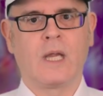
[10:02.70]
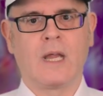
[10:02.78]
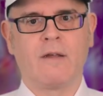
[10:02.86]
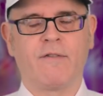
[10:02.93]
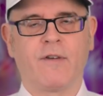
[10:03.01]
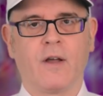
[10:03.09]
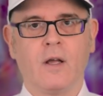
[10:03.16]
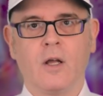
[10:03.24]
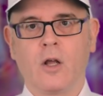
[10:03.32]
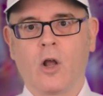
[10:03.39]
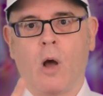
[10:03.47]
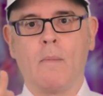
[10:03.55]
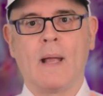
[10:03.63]
give
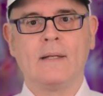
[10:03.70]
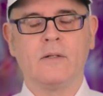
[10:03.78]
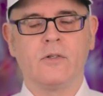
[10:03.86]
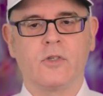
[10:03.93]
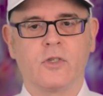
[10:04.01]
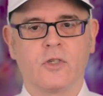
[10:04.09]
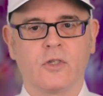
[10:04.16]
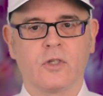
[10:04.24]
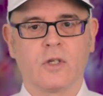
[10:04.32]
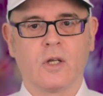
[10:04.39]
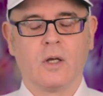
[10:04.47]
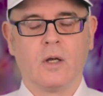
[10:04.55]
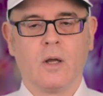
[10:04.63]
comments,
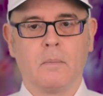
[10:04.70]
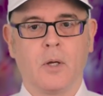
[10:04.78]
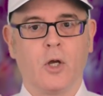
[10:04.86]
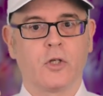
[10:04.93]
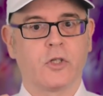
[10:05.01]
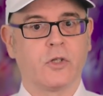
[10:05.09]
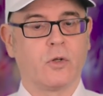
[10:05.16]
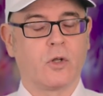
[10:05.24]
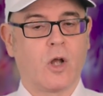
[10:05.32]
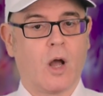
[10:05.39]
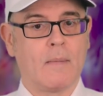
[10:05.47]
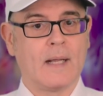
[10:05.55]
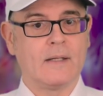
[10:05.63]
personal
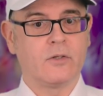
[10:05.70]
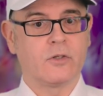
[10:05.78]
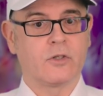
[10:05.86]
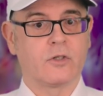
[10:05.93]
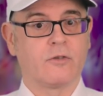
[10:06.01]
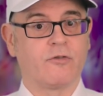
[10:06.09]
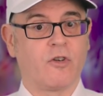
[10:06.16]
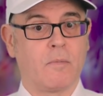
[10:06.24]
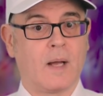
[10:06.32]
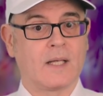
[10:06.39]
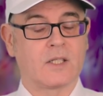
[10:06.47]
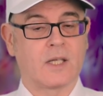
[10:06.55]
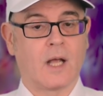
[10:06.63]
comments from
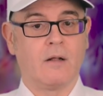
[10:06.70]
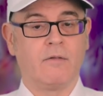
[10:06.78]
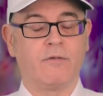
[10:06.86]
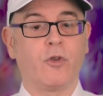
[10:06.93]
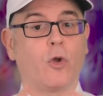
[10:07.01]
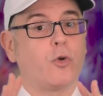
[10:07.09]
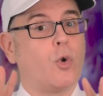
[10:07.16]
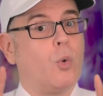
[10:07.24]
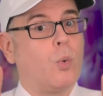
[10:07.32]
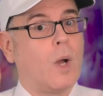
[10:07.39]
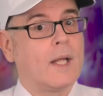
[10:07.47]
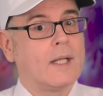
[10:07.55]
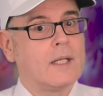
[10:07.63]
myself. Not
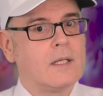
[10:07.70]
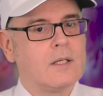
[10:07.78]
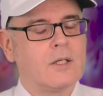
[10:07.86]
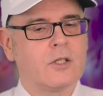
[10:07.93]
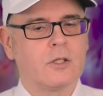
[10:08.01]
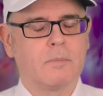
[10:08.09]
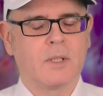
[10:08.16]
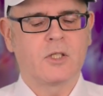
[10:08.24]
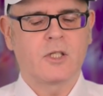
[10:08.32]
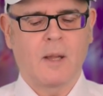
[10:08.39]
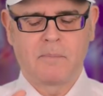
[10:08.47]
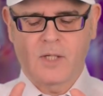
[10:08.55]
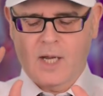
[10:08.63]
always, but
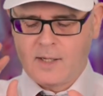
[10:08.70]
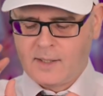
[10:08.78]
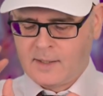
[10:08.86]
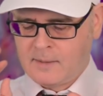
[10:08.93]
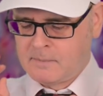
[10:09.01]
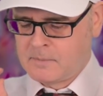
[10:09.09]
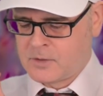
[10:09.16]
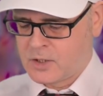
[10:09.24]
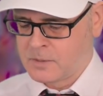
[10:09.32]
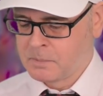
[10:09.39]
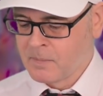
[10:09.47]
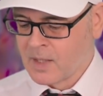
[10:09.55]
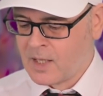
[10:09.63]
sometimes.
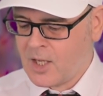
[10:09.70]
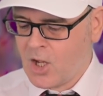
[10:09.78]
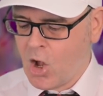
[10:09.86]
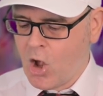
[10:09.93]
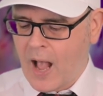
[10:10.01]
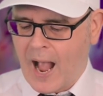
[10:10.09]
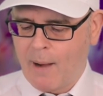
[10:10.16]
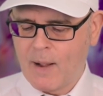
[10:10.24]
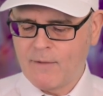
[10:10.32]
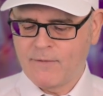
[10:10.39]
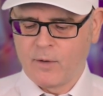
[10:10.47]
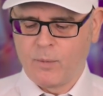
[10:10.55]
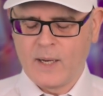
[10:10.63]

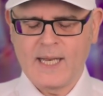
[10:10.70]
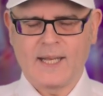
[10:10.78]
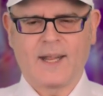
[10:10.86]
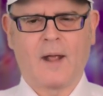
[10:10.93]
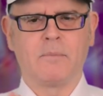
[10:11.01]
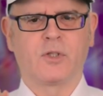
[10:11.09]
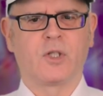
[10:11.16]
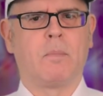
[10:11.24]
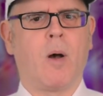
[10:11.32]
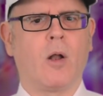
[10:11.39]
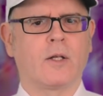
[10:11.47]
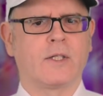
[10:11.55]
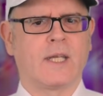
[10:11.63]
However, when it comes to
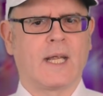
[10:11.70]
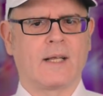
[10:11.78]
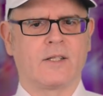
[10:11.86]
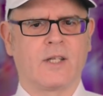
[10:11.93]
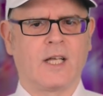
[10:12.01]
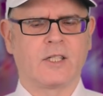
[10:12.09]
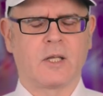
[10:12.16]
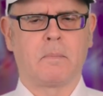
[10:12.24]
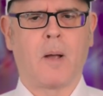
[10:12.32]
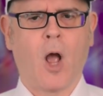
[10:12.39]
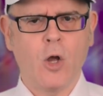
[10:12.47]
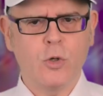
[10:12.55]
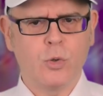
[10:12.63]
politics, I
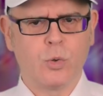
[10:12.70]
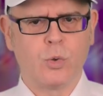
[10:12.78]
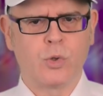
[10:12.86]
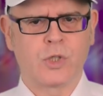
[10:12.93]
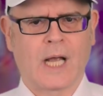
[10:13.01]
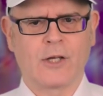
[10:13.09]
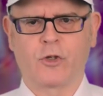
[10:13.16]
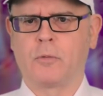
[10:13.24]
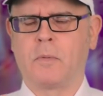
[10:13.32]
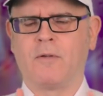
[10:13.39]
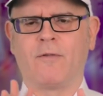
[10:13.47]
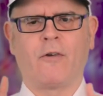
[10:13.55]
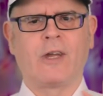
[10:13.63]
suppose I should
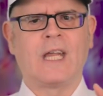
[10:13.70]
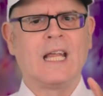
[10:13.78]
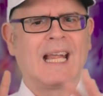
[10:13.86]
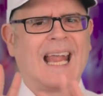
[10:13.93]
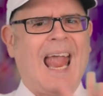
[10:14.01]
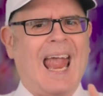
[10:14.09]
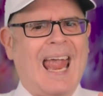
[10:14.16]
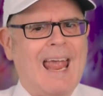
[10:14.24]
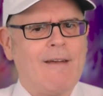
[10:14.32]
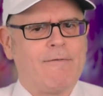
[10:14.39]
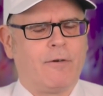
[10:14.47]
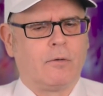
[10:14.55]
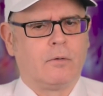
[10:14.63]
be very
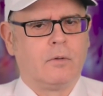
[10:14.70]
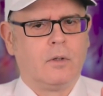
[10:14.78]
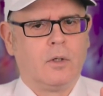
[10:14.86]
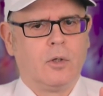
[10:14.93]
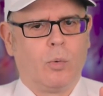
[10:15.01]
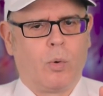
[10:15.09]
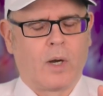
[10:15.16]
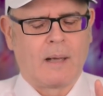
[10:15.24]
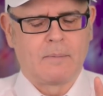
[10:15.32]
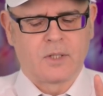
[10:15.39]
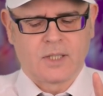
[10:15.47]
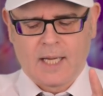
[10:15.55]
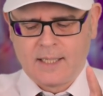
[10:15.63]
careful what
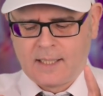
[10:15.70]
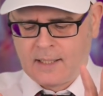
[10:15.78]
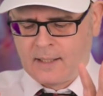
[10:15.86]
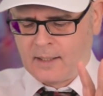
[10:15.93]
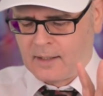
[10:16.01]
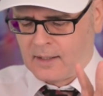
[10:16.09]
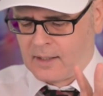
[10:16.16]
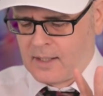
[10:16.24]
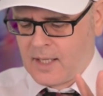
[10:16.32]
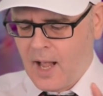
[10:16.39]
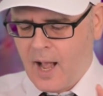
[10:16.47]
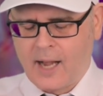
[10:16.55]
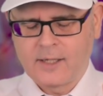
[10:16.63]
I'm saying
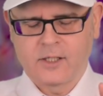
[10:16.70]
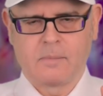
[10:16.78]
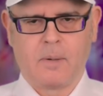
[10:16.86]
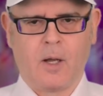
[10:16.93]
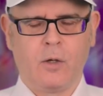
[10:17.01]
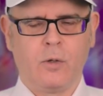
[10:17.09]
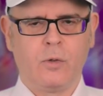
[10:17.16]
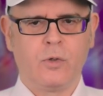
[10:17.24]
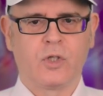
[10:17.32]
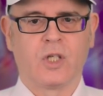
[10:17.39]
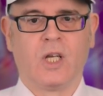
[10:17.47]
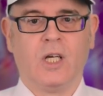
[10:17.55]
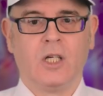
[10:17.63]
I
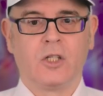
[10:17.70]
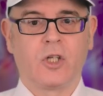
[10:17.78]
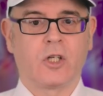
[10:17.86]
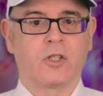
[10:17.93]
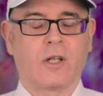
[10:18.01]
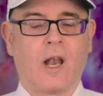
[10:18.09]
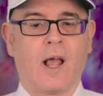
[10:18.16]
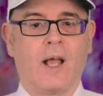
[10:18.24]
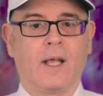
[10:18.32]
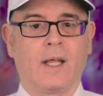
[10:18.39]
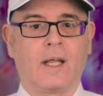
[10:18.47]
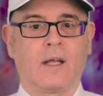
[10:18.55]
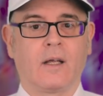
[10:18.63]
suppose just
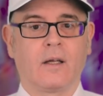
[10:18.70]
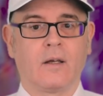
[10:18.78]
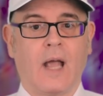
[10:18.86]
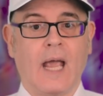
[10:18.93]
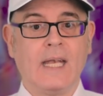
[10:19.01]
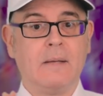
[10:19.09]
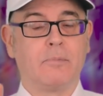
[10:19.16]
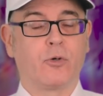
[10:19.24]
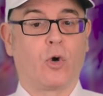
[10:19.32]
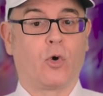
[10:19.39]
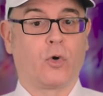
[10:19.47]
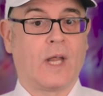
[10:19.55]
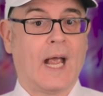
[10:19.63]
like any
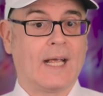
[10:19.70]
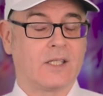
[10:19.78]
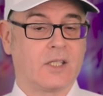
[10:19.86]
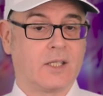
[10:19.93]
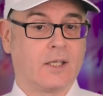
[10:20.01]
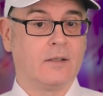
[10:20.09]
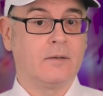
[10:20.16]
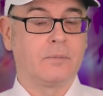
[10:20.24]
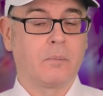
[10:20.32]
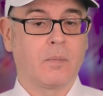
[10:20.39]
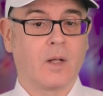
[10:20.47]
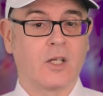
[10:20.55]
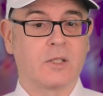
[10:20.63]
broadcaster
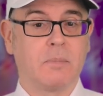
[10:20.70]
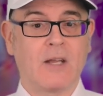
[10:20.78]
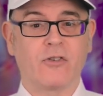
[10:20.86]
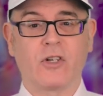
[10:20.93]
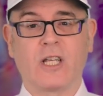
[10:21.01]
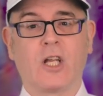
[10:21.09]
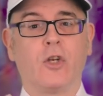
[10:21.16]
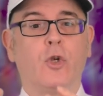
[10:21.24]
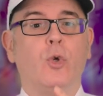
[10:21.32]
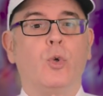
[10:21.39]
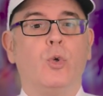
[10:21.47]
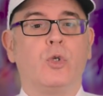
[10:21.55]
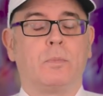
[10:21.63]
especially a
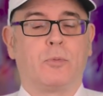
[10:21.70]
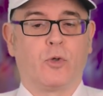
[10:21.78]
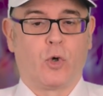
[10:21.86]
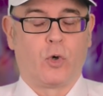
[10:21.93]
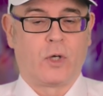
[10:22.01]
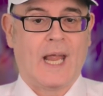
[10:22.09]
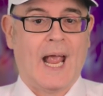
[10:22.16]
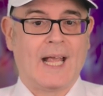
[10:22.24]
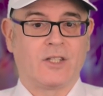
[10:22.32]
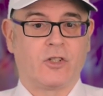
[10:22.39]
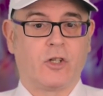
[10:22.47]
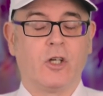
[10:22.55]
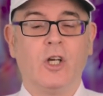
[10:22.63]
news
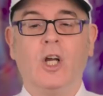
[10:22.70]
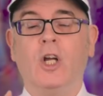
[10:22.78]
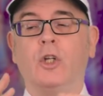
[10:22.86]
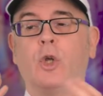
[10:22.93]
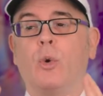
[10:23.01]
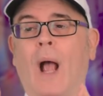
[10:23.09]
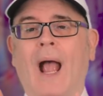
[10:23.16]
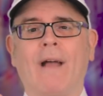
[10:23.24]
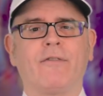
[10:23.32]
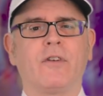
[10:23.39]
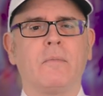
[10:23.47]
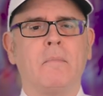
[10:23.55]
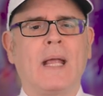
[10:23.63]
broadcaster you
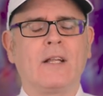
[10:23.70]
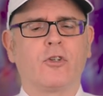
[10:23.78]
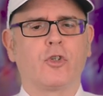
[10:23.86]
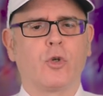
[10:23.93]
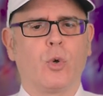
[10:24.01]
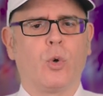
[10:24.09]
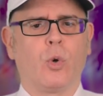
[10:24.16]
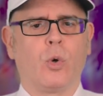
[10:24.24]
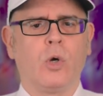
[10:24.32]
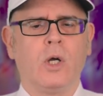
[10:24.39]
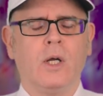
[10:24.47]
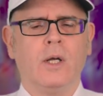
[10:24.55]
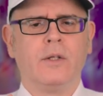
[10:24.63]
have to make
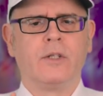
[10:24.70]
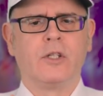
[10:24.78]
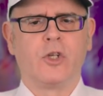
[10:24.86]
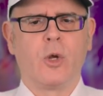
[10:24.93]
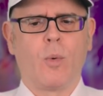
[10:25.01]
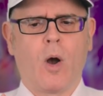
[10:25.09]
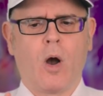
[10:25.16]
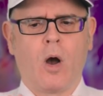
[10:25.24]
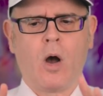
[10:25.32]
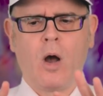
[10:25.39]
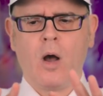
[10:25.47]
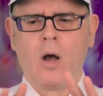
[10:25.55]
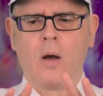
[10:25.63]
sure that you are